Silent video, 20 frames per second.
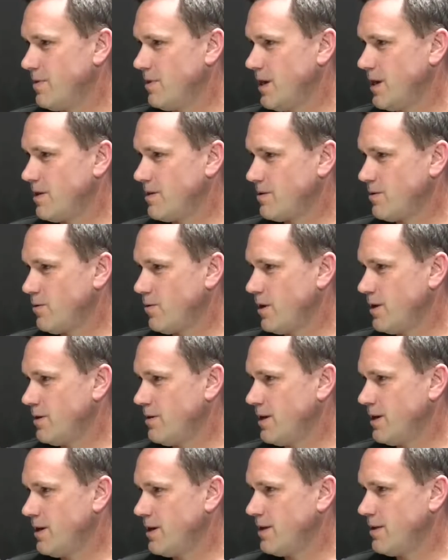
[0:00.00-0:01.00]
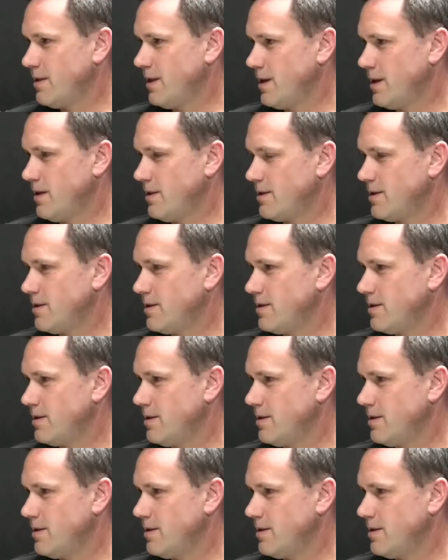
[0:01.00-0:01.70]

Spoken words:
that's quite unique in that it,